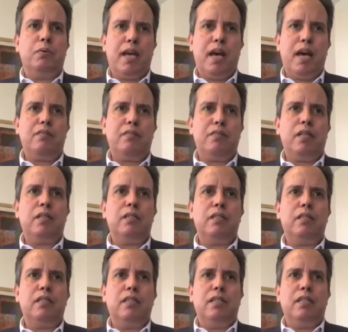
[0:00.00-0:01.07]
have
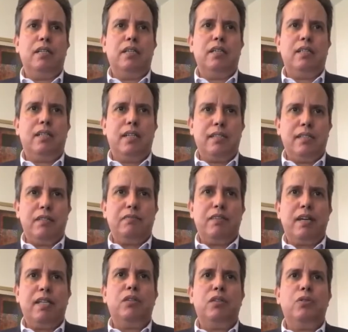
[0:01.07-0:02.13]

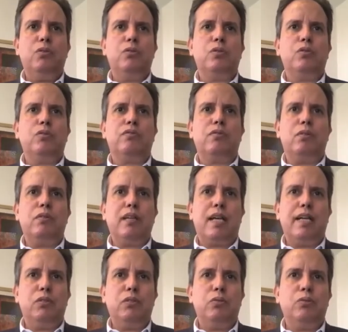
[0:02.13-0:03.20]
intensified the use of
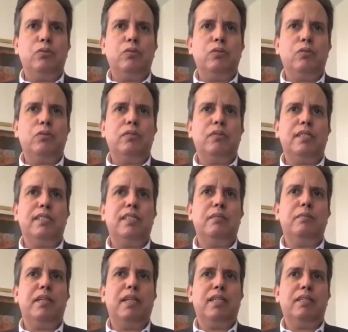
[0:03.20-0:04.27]
online tools to
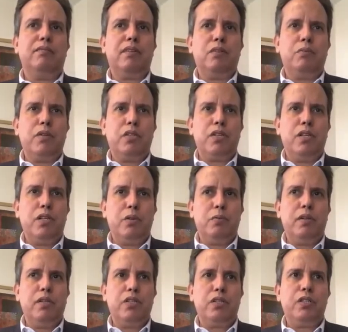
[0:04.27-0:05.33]
disseminate evaluation
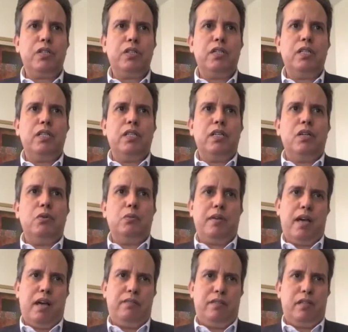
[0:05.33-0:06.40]
knowledge. We
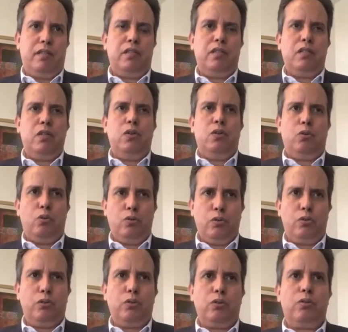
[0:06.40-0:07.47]
have
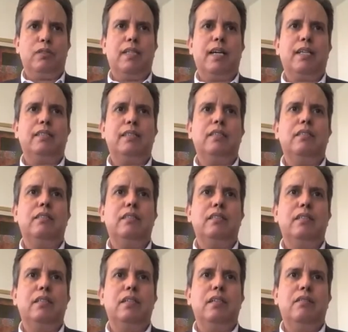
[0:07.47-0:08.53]
also conducted
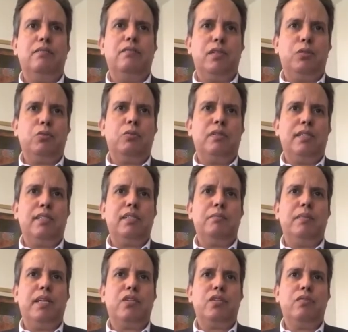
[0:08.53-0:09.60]
virtual
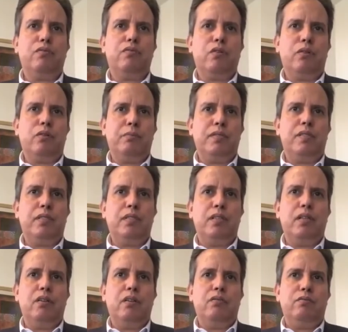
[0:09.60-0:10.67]
dissemination forums
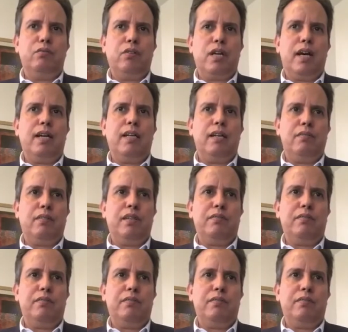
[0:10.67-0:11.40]
for high-level